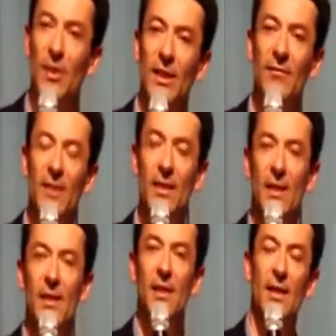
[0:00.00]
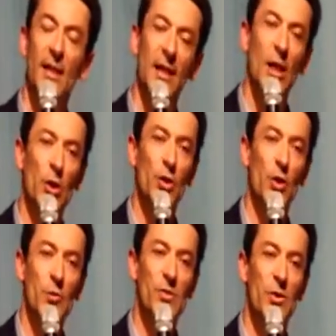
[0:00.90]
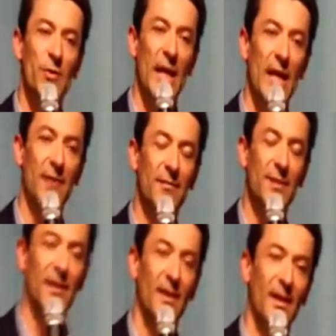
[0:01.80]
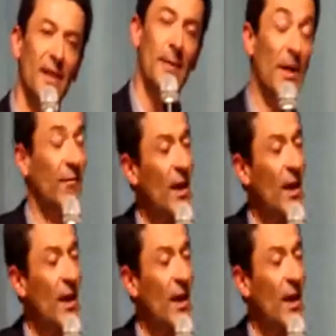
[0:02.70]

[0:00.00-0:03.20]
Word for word: We lived in the Khartoum, Sudan. My